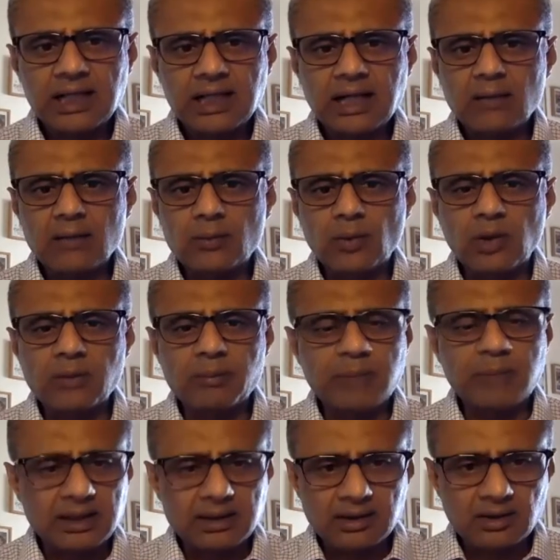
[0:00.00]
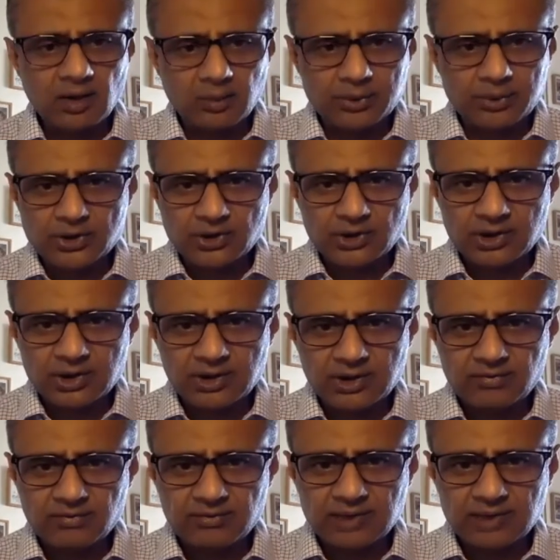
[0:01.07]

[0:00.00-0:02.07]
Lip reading: And what better opportunity